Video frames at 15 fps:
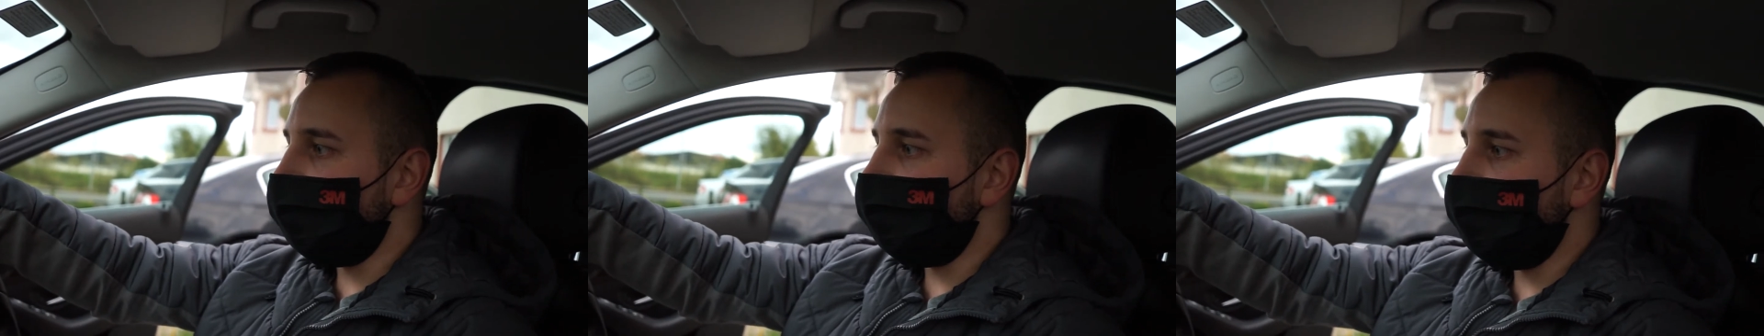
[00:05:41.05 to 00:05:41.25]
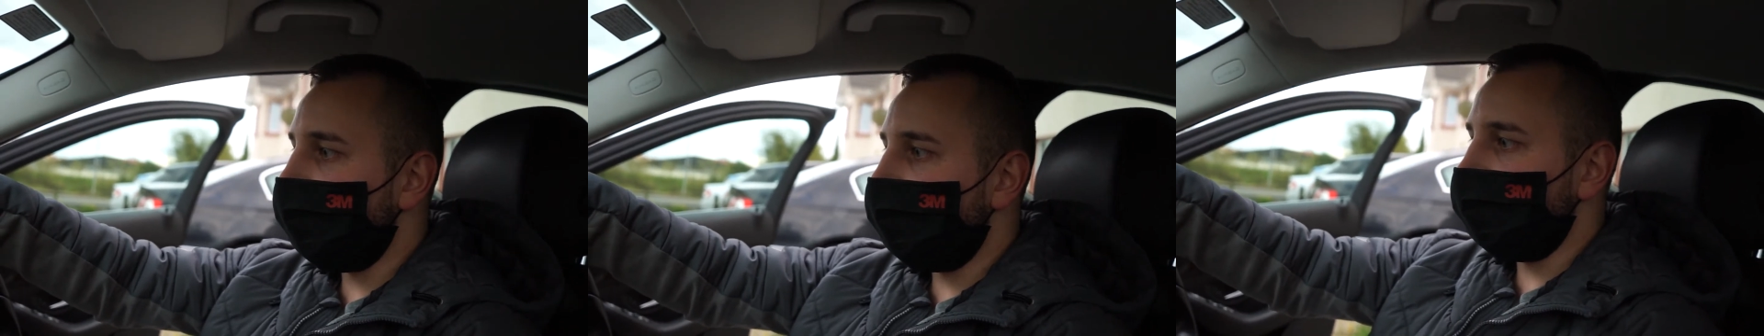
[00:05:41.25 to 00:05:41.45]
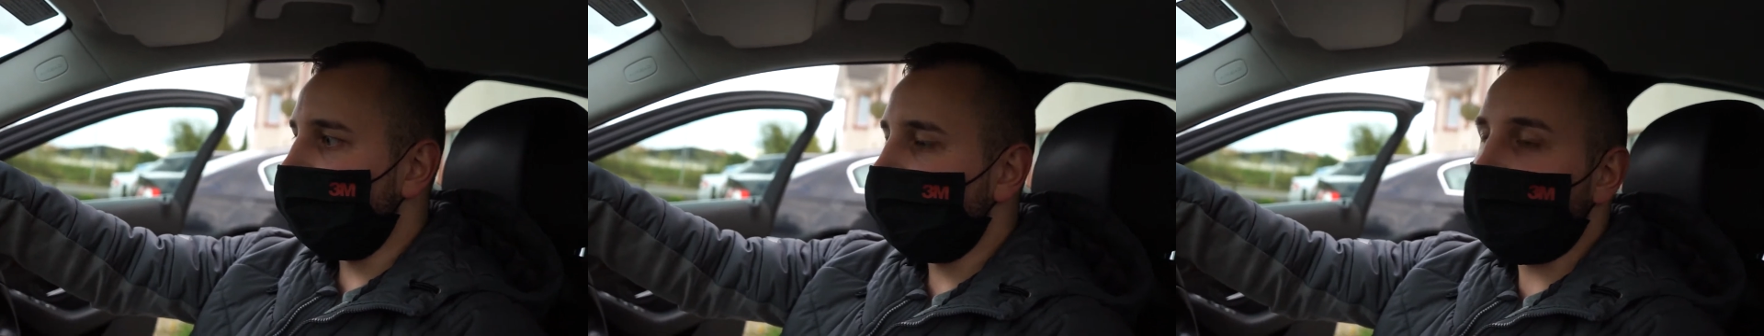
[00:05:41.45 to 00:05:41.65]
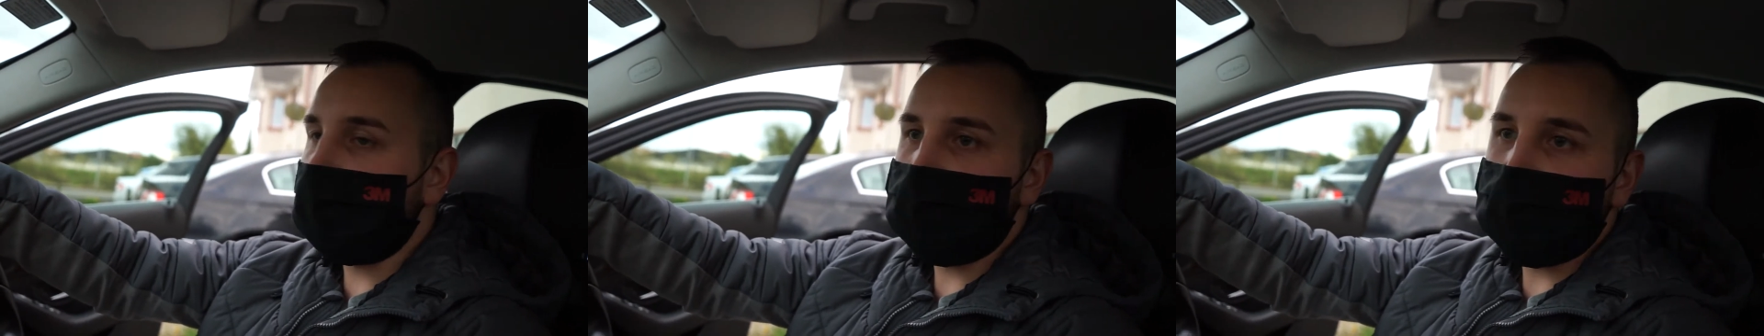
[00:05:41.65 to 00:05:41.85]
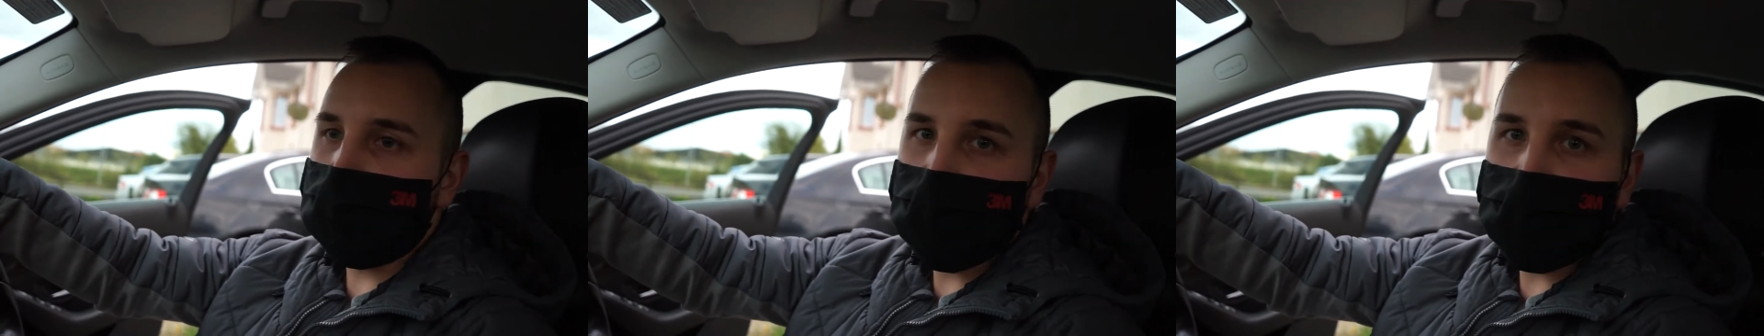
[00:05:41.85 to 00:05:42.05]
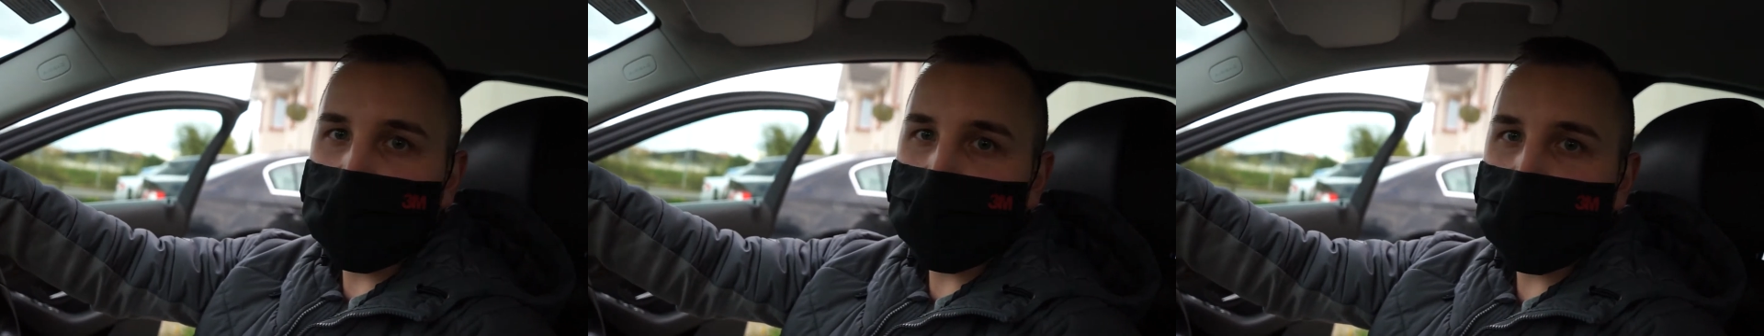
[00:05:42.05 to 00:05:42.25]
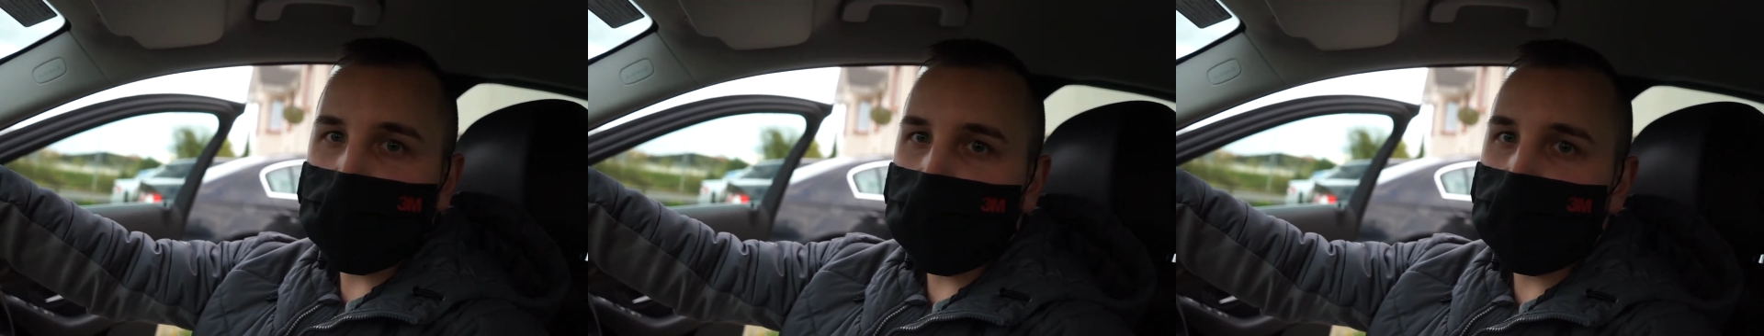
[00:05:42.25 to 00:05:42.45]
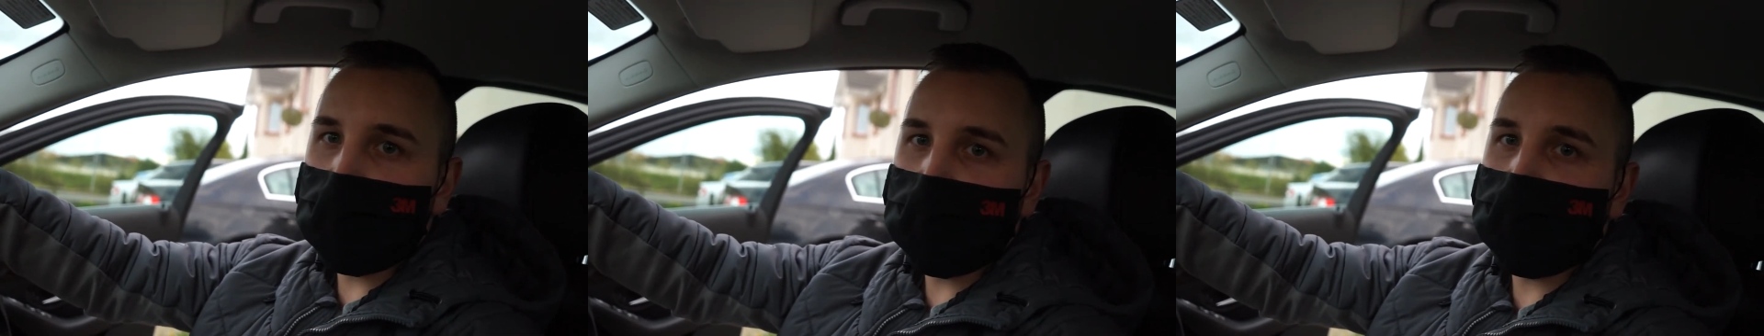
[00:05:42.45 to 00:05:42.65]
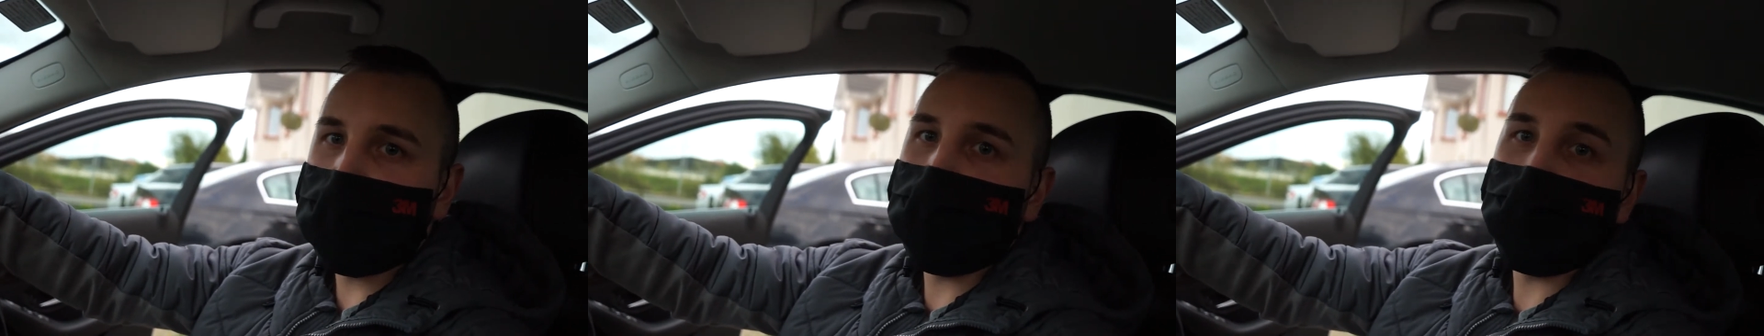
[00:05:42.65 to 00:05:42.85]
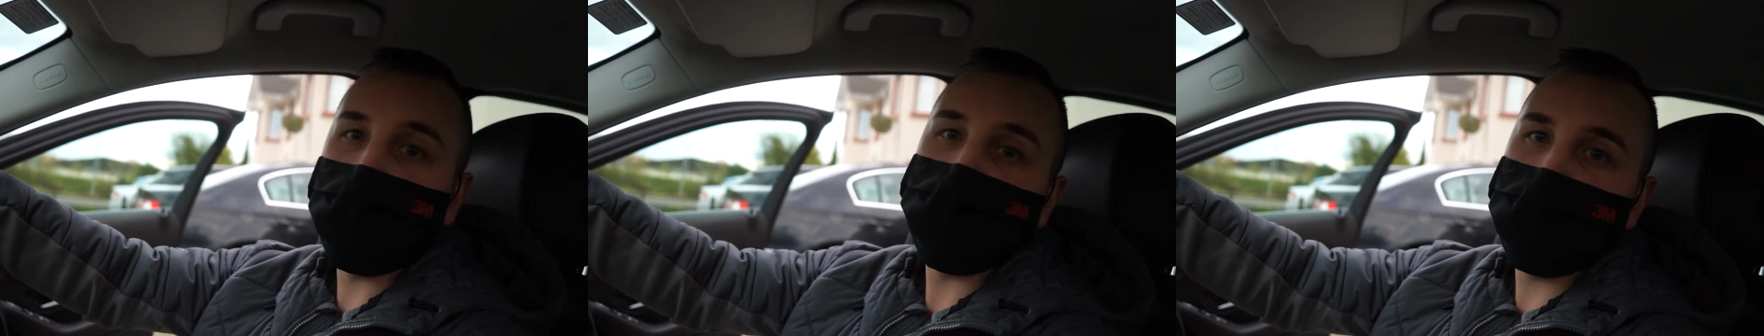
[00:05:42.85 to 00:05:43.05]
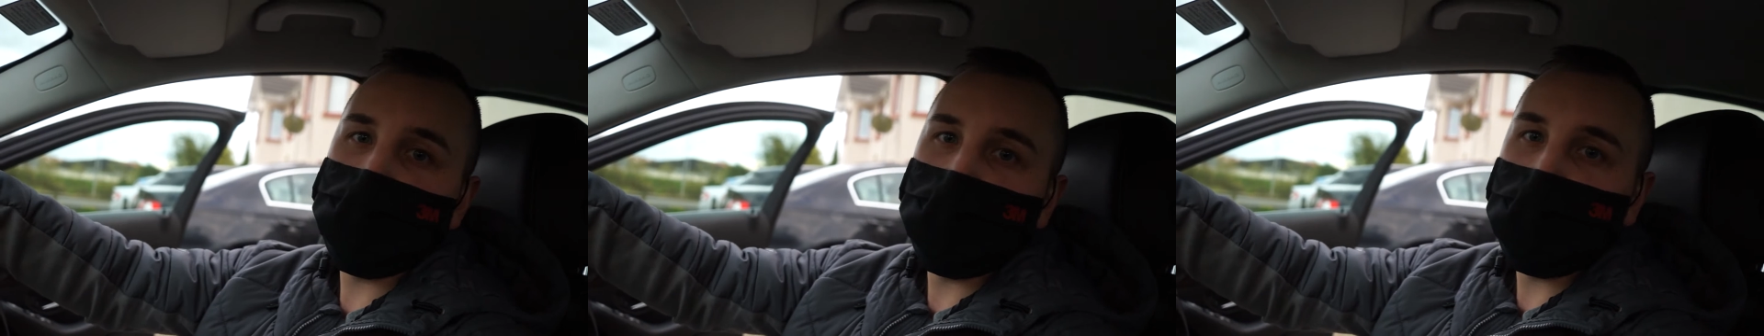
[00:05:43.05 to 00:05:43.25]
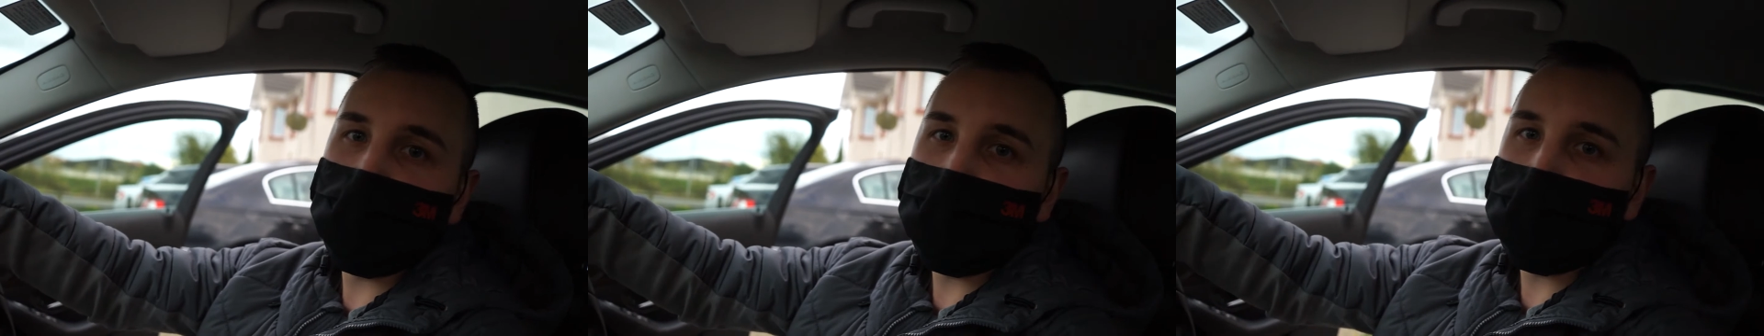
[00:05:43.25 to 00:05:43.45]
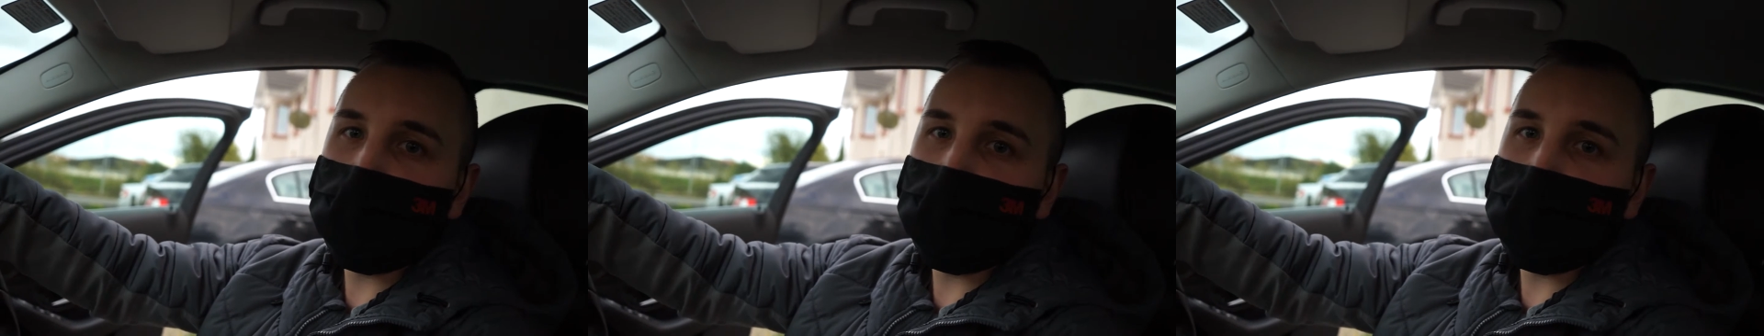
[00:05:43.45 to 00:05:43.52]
check the timing chain as well before it's too late,